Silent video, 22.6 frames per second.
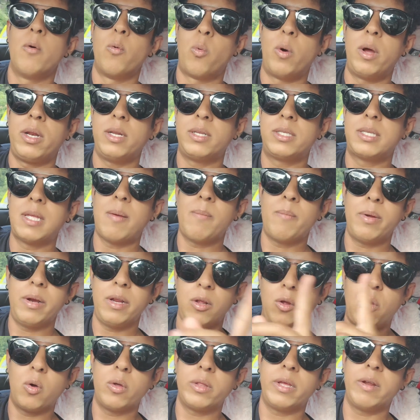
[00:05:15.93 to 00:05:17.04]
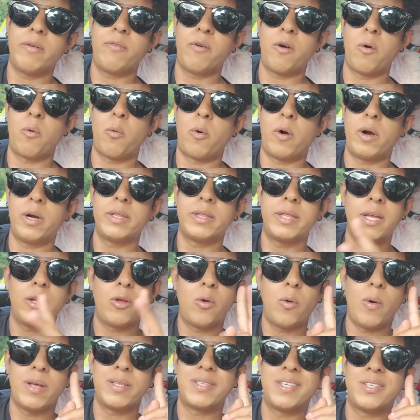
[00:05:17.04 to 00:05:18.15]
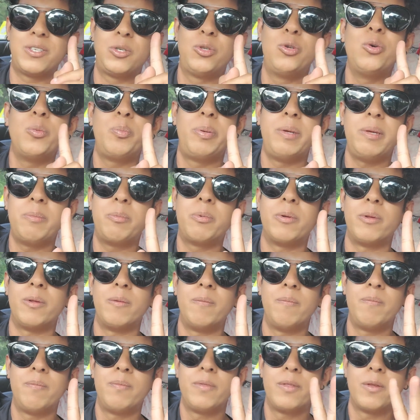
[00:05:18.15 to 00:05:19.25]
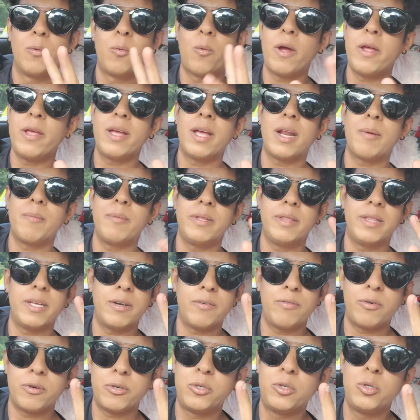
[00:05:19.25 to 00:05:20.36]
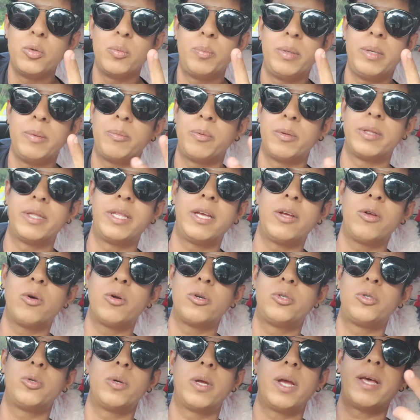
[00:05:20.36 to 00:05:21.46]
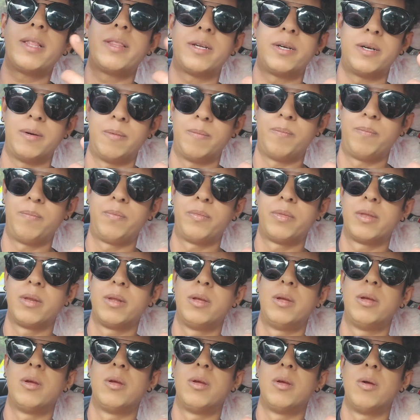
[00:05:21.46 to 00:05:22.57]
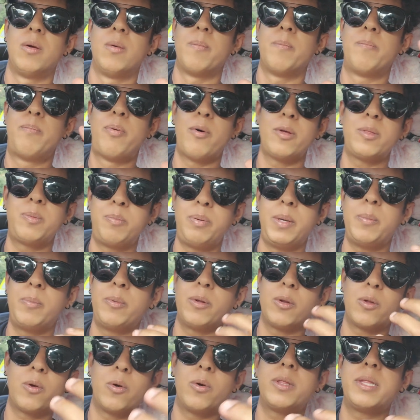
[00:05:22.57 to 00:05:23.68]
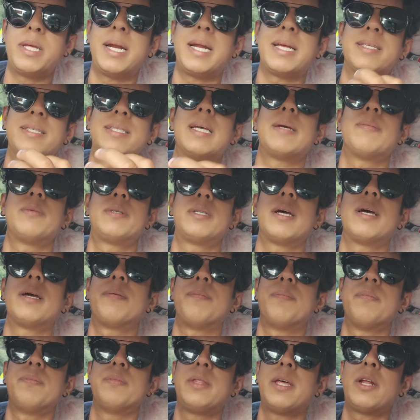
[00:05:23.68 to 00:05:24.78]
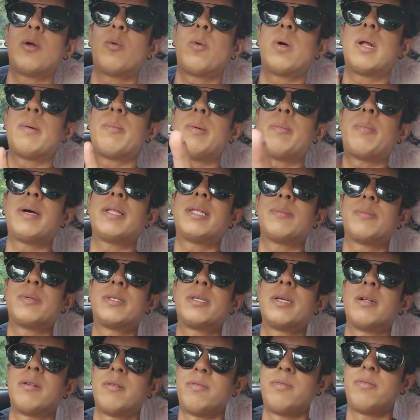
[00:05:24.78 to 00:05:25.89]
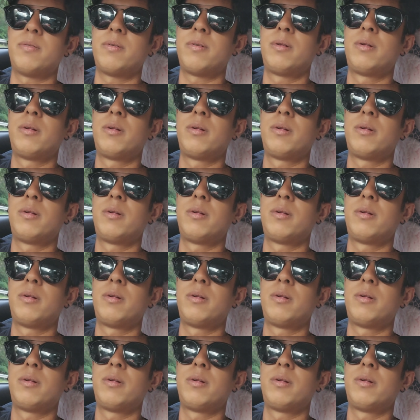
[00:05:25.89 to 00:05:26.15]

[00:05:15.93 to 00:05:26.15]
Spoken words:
When somebody go there for work, they go as a two people. Why you gotta be there for two people? They go together. Both people go there at the same time. They don't want to be by themselves.